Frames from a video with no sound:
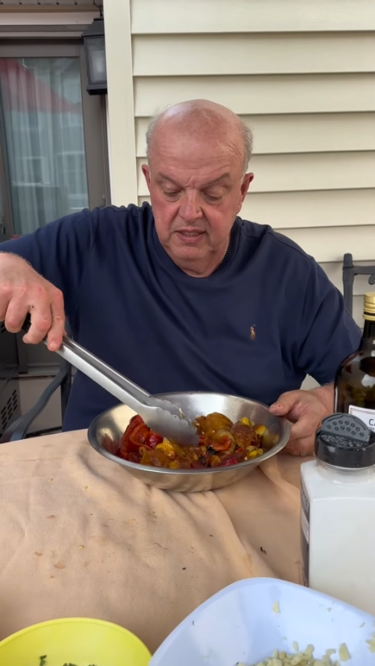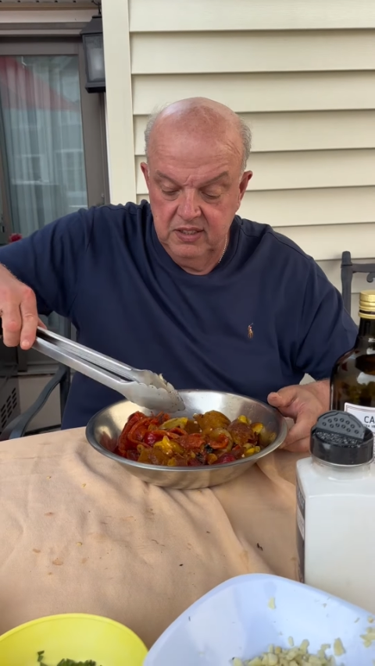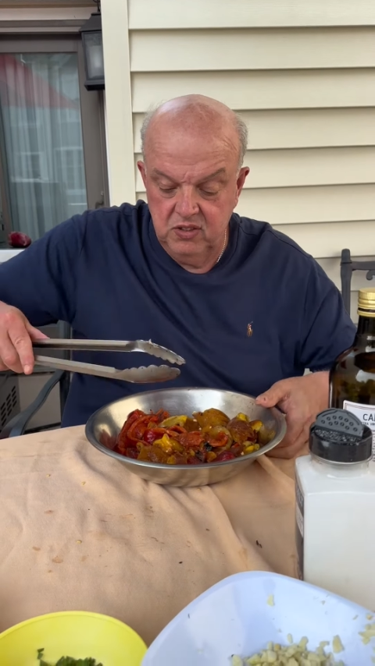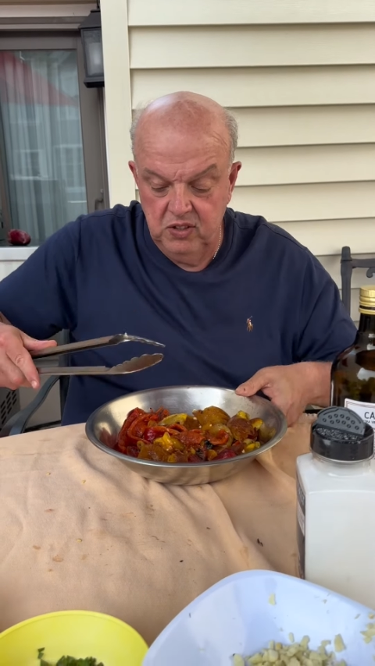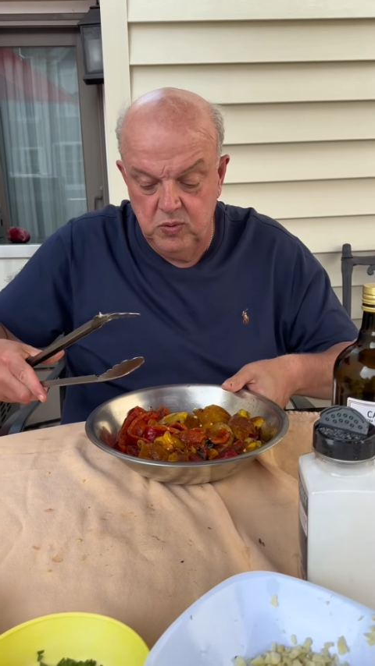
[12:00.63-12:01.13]

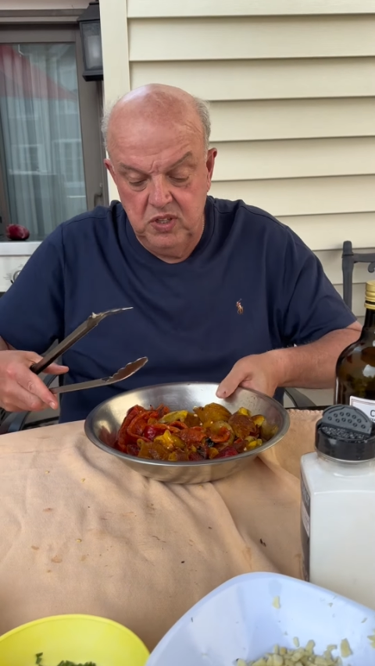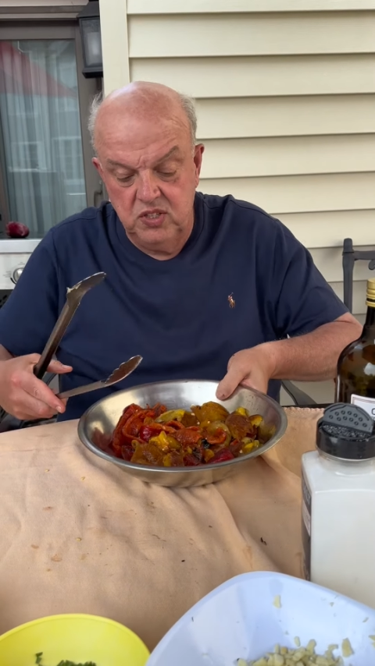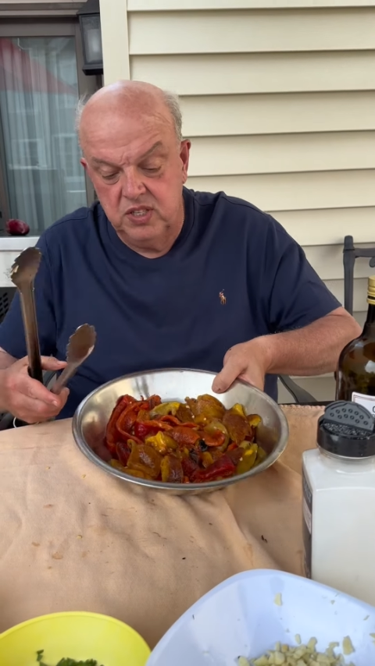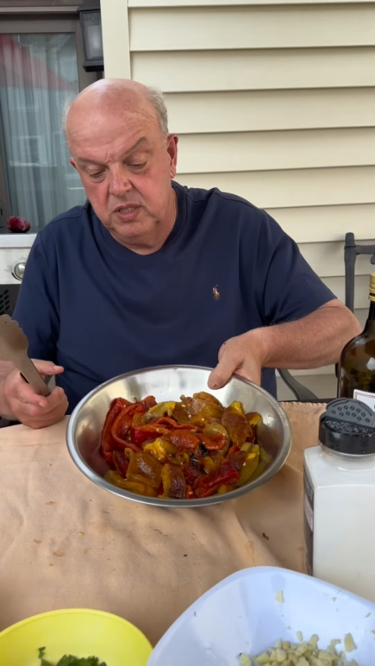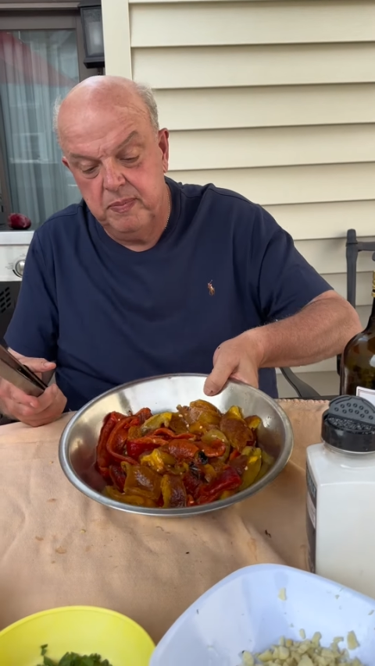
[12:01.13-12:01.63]
So these were the
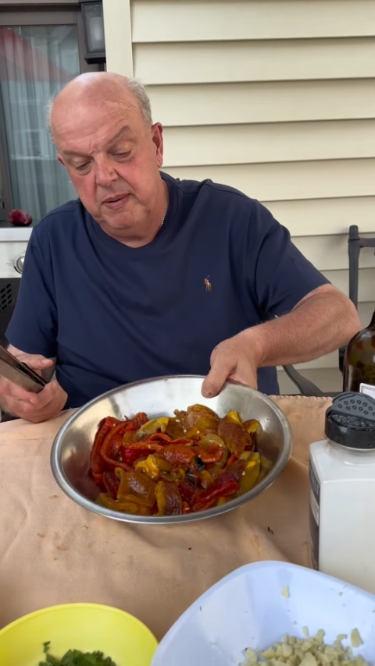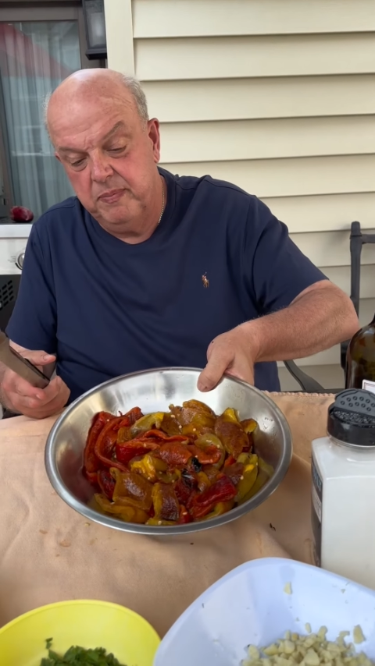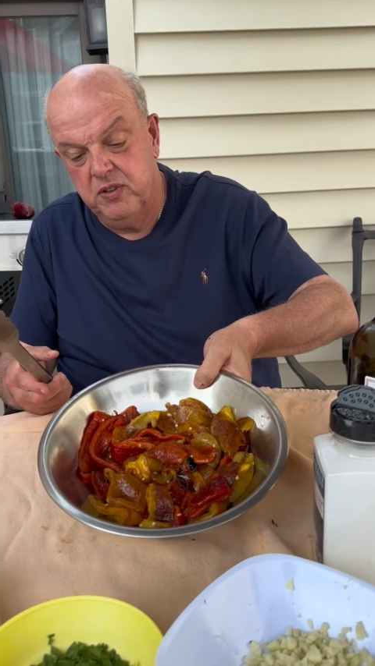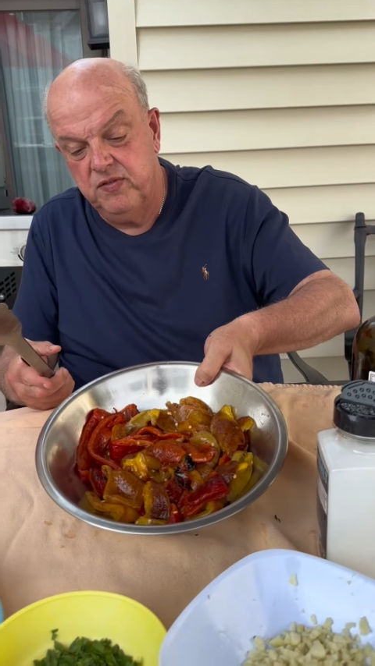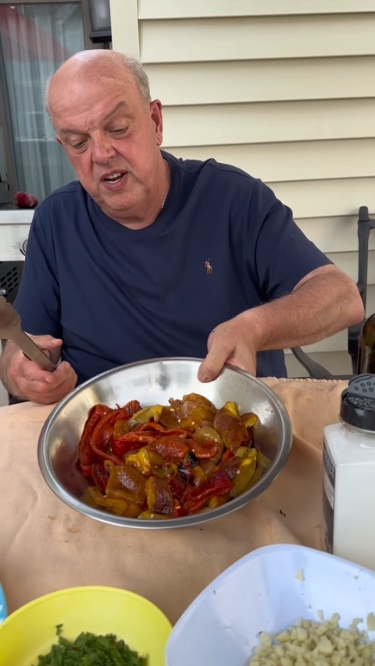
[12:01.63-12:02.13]
six
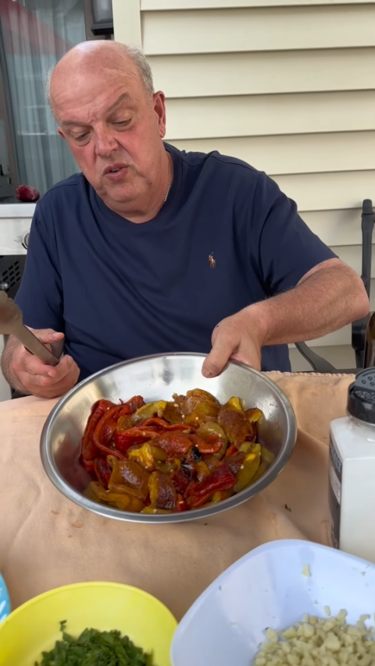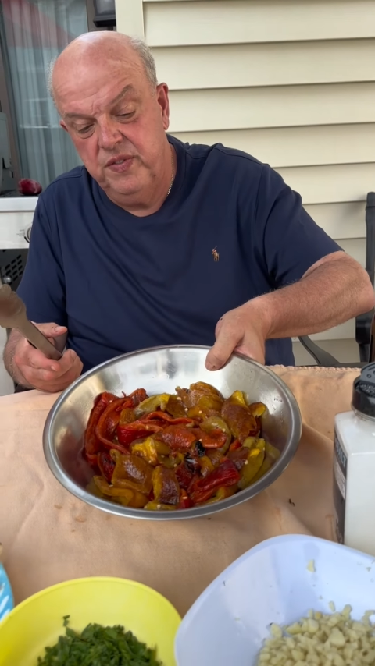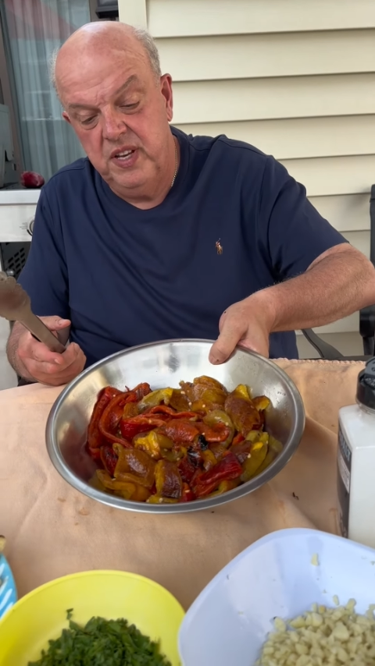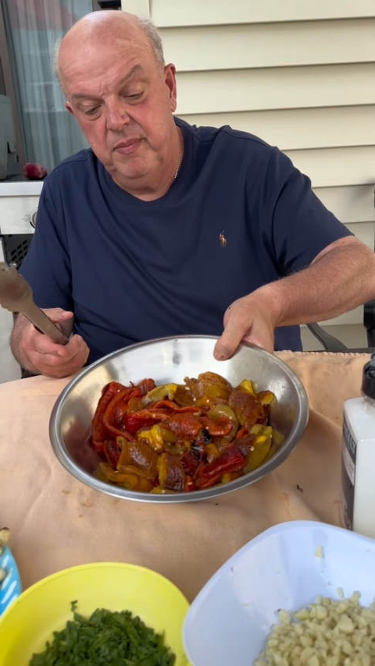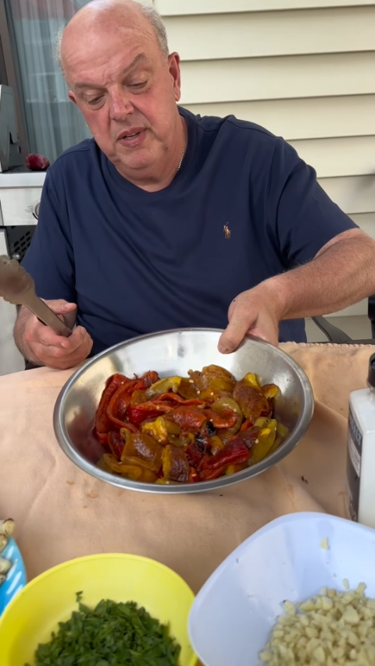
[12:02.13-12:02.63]
peppers right
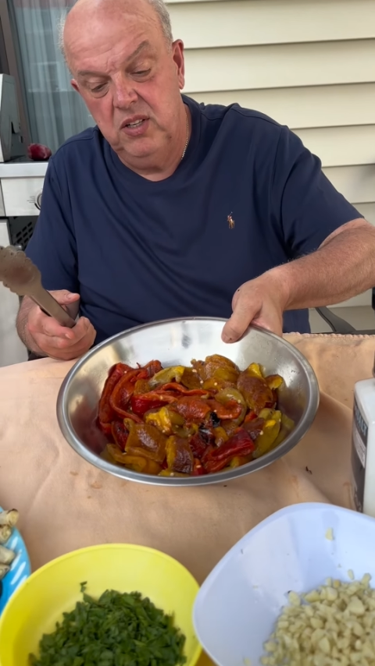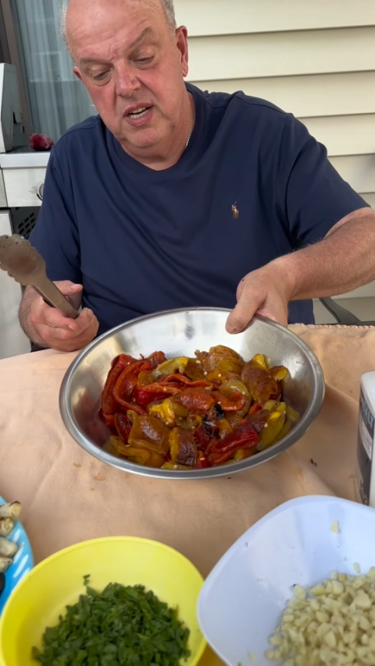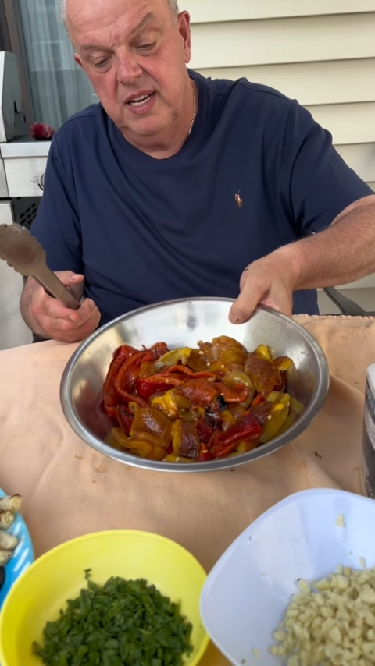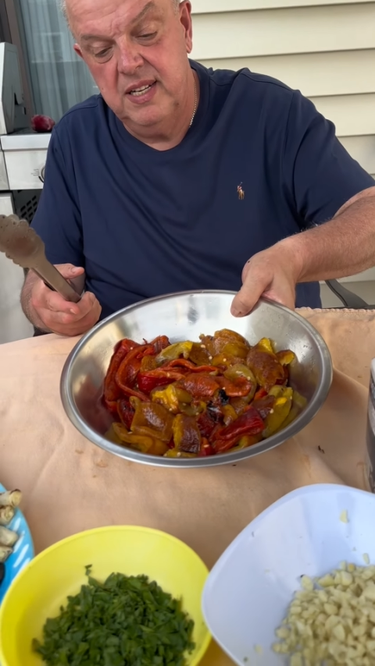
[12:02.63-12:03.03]
over here. I mean, look how